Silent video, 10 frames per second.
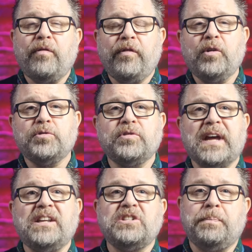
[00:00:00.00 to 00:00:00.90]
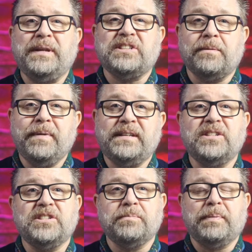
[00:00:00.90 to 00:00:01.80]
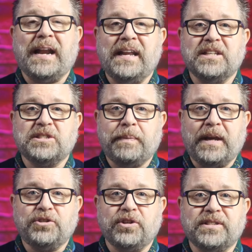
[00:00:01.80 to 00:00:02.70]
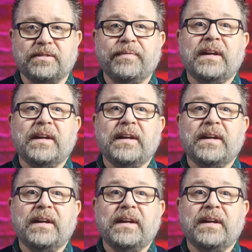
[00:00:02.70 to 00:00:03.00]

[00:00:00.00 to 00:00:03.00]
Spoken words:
the refusal date to be submitted to the Planning Inspectorate.